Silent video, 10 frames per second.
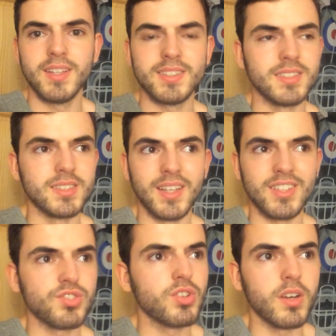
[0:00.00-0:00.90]
This is
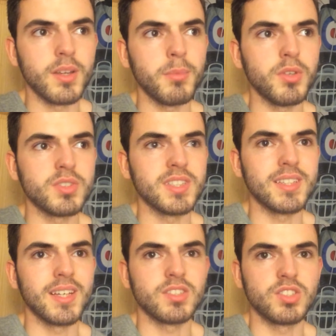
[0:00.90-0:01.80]
electronic
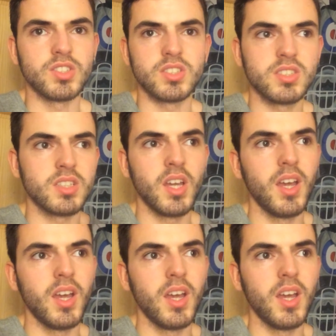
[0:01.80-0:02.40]
music that's just